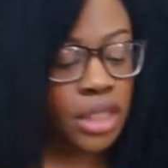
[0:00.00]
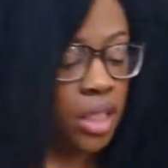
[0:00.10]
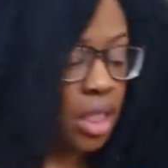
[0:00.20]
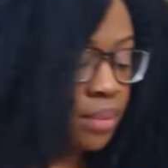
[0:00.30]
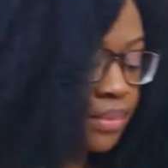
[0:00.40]

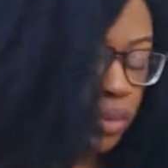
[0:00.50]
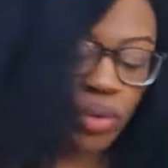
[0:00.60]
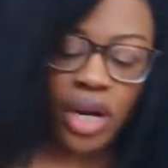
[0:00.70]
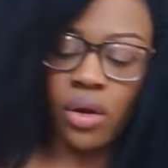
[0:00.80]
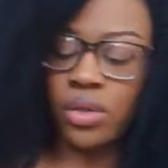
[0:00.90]
And
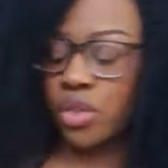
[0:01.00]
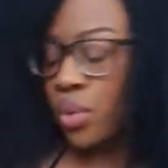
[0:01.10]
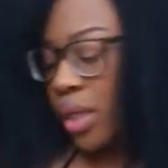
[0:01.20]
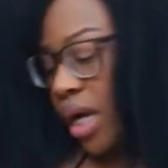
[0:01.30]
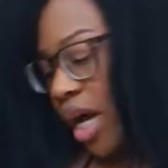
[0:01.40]
what I
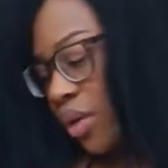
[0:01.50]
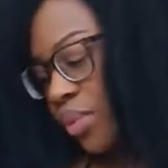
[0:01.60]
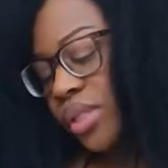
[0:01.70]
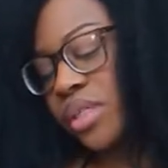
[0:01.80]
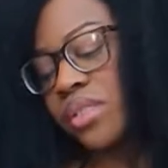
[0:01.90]
also got
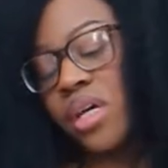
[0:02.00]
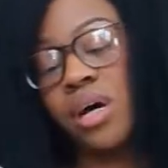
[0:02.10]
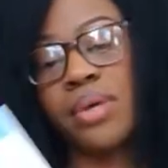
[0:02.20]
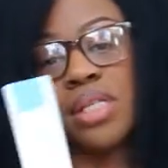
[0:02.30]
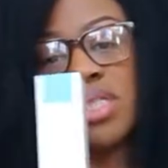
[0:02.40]
was the
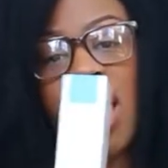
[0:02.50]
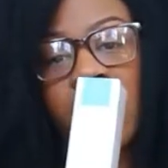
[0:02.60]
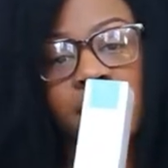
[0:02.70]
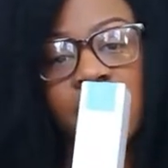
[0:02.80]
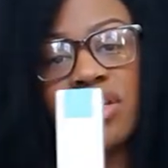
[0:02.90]
tub and
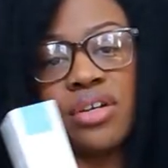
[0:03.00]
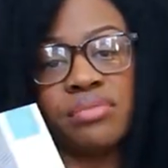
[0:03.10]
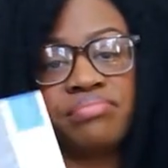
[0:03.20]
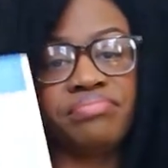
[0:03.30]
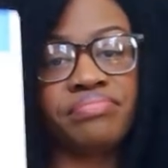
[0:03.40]
tile cleaner,